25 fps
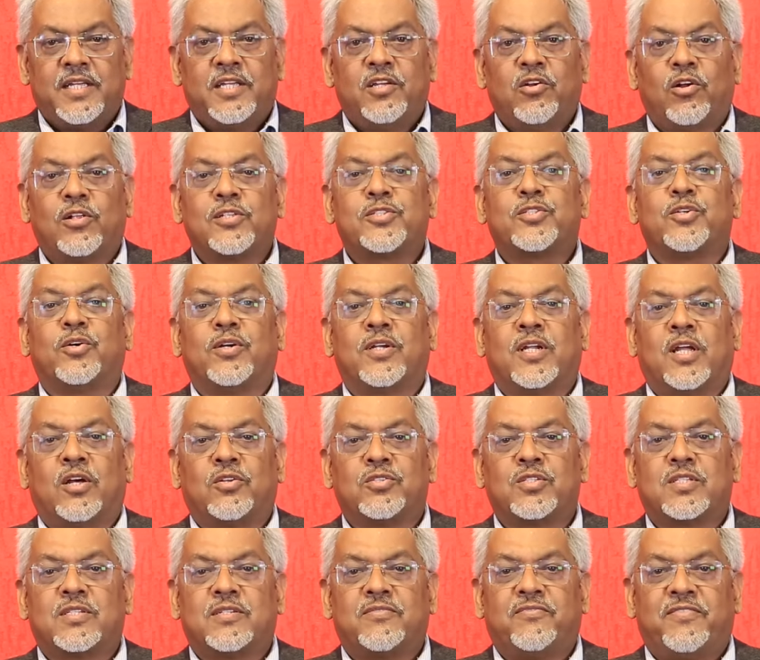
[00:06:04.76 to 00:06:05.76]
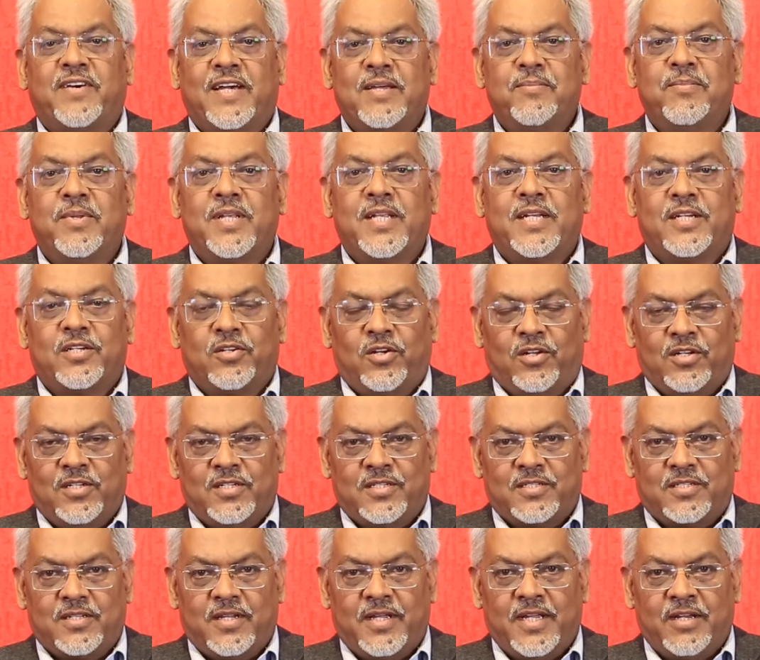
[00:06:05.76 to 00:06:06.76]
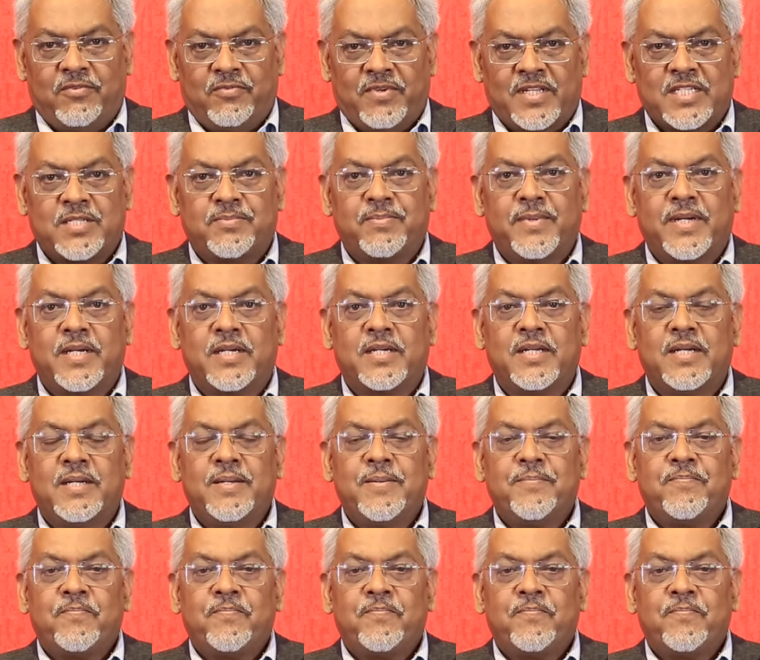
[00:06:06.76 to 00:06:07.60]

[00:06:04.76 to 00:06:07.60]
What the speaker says: He also announced $5 million investment,